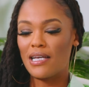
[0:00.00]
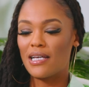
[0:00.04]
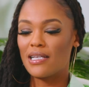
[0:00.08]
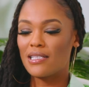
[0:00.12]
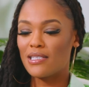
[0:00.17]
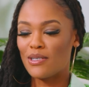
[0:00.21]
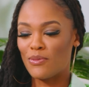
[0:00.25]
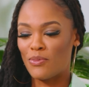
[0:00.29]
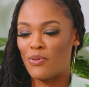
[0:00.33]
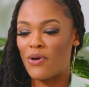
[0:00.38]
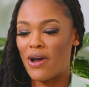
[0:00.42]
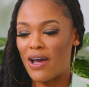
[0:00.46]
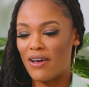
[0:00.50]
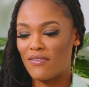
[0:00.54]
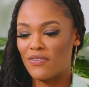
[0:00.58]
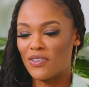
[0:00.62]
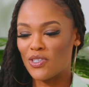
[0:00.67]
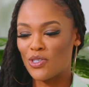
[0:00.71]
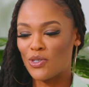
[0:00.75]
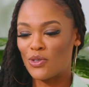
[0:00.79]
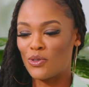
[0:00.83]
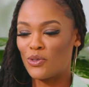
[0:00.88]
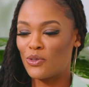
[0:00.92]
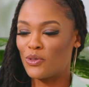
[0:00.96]
to private
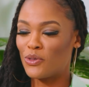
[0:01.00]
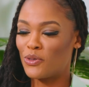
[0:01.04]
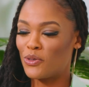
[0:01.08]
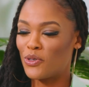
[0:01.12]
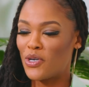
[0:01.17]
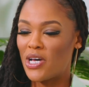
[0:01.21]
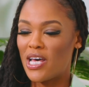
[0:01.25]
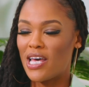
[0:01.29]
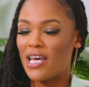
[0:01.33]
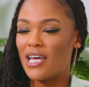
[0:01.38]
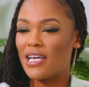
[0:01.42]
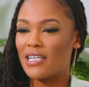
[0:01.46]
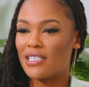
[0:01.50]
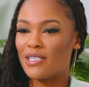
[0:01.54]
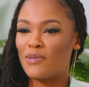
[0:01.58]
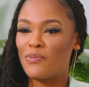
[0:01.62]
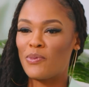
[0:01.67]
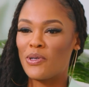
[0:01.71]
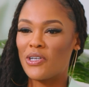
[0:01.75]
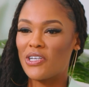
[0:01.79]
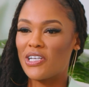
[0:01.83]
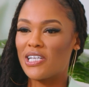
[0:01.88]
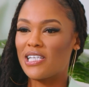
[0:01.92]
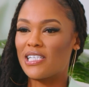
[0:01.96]
school,
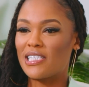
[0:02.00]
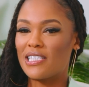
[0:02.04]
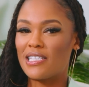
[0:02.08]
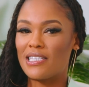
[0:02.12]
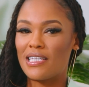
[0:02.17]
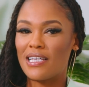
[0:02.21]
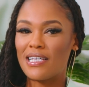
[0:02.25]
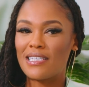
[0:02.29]
experiencing?